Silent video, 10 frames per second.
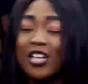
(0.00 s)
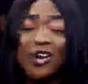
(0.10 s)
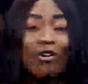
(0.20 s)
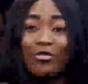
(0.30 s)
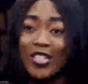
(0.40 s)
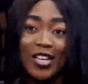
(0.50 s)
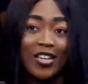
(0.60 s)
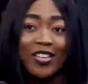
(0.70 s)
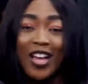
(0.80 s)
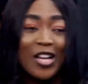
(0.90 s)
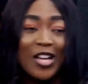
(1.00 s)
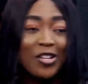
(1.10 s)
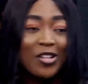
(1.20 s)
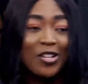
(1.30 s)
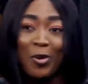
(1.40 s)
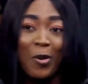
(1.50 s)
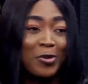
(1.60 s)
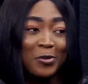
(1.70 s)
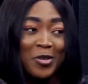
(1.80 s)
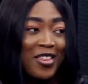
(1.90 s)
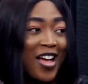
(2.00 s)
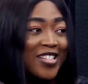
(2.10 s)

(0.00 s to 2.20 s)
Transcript: all day. I don't have a problem with that.